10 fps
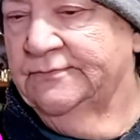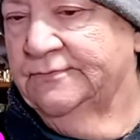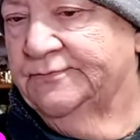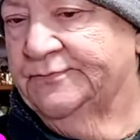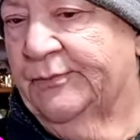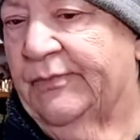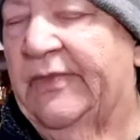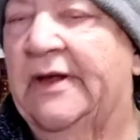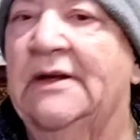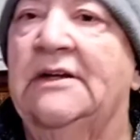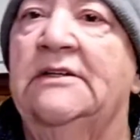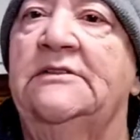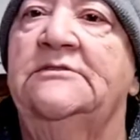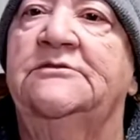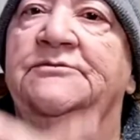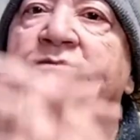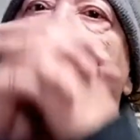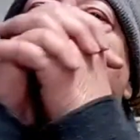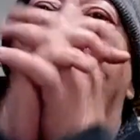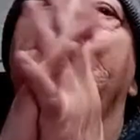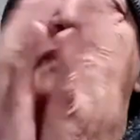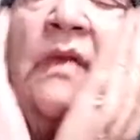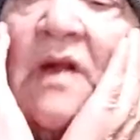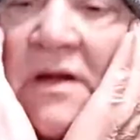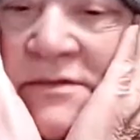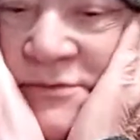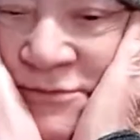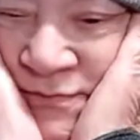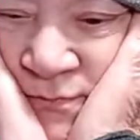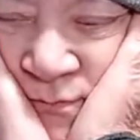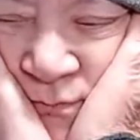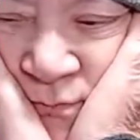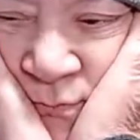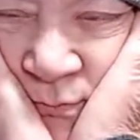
and we we ship it out to you. Yeah.